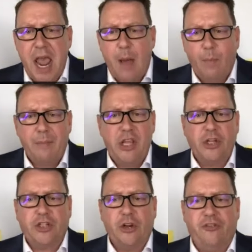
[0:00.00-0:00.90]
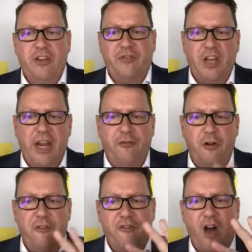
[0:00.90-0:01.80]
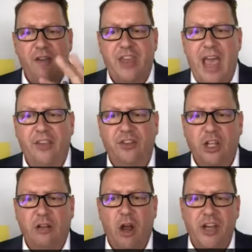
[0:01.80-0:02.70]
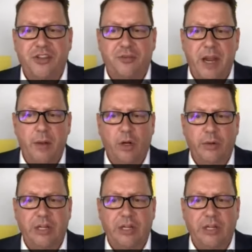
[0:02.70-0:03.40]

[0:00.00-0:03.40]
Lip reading: At 1,215,000 for a $5,000 rise from here. What do